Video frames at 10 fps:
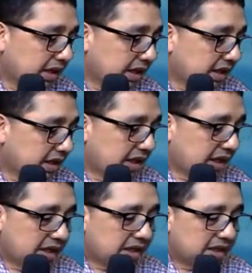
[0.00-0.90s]
And
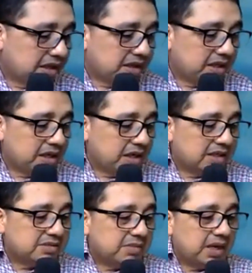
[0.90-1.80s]
then another
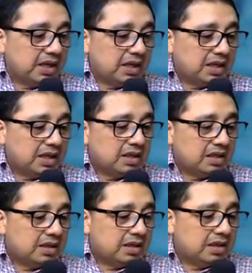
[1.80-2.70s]
TRS mic,
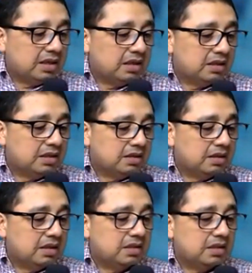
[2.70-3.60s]

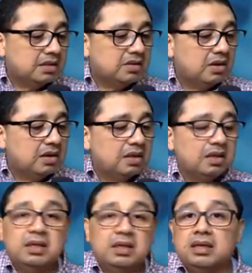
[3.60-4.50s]
it is
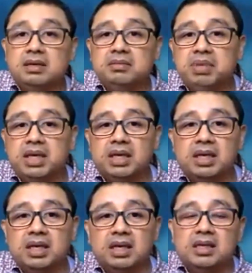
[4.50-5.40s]
colored
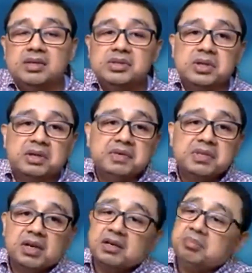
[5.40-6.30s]
pink. So if it's
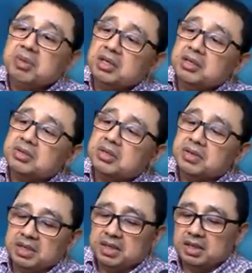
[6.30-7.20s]
colored pink, it should go
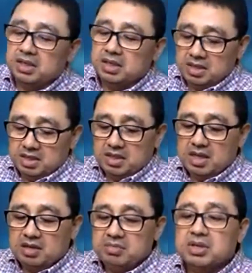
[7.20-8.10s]
in.
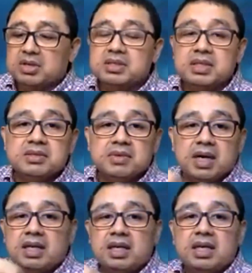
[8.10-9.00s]
Now, because this
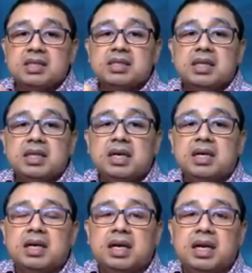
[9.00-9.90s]
one is a
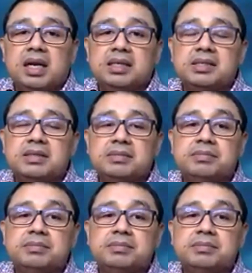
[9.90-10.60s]
TRRS,